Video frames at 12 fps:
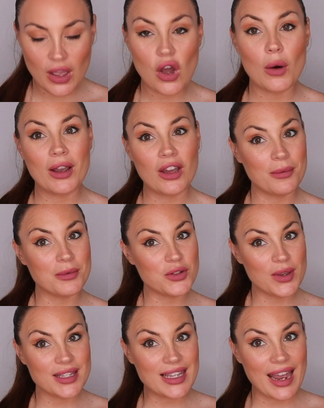oh my god, I'm
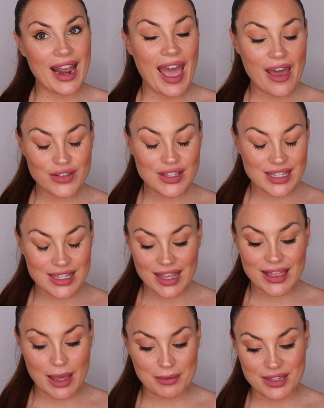so excited. I haven't
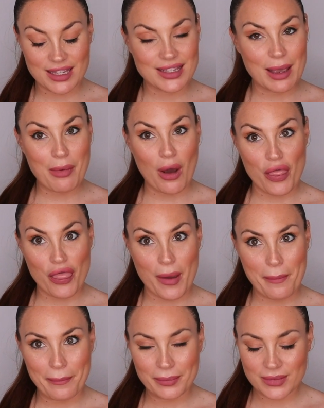seen them since I bought
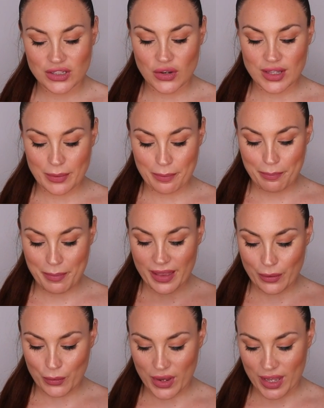them. So it's
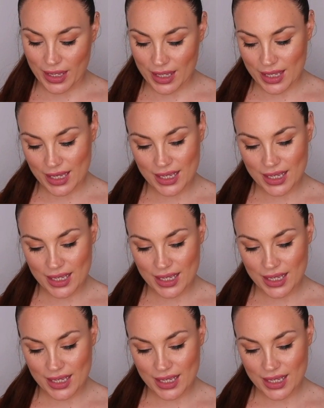been a week.